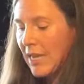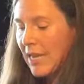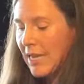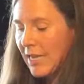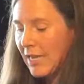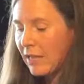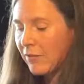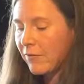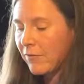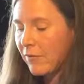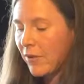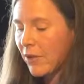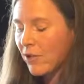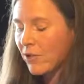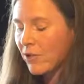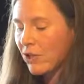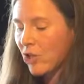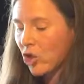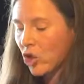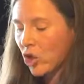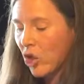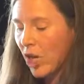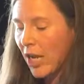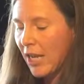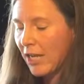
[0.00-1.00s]
it can foster
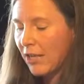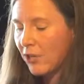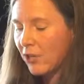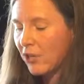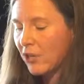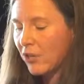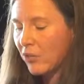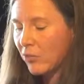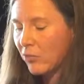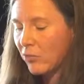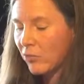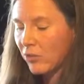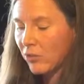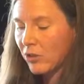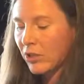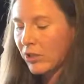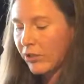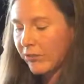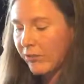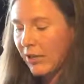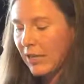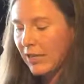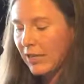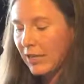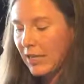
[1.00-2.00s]
change towards
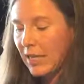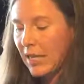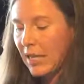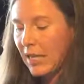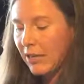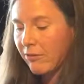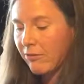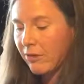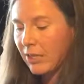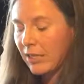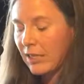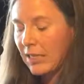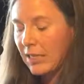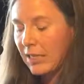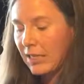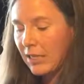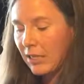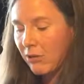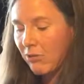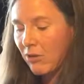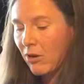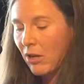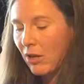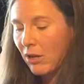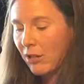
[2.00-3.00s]
greater equity and
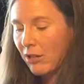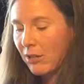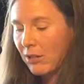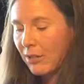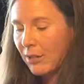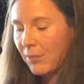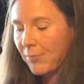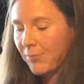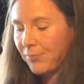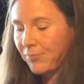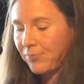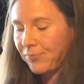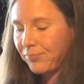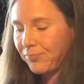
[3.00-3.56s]
equality.